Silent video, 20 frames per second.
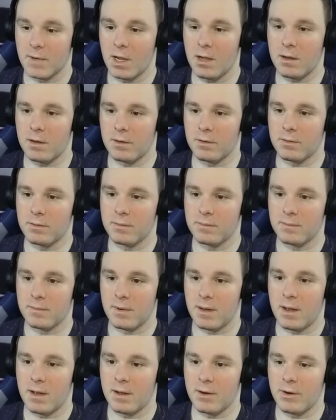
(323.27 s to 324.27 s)
Uh-oh.
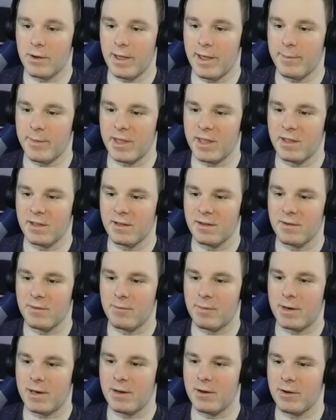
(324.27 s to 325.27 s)
Uh-oh, Hammy. What are you